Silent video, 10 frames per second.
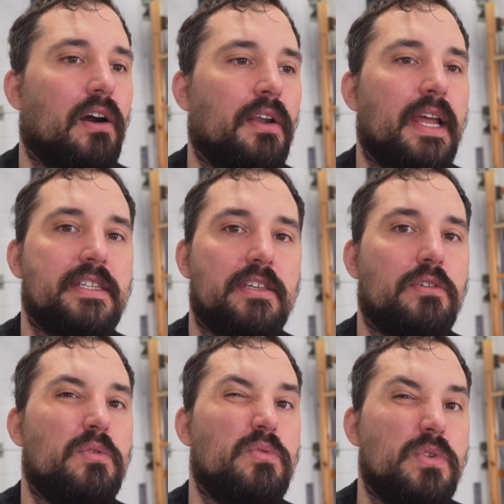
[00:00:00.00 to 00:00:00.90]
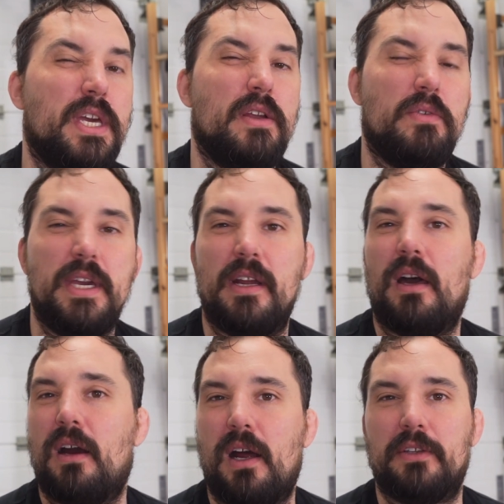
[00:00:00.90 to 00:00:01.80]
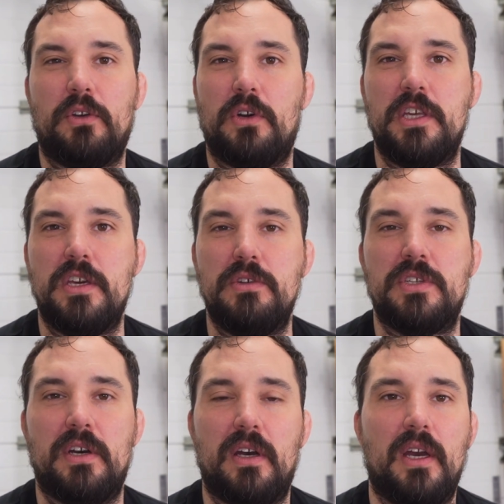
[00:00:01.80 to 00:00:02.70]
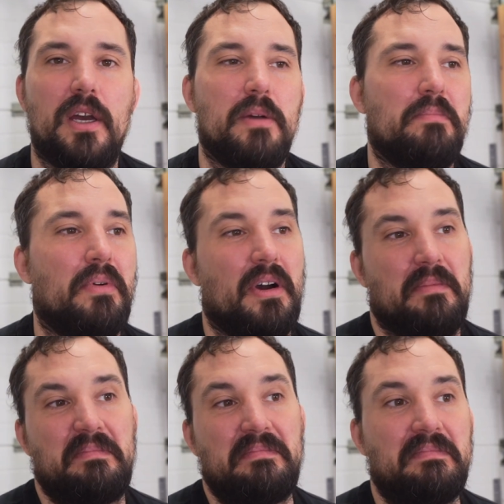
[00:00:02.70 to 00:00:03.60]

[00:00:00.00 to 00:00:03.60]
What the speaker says: unless you're a real hardcore user. But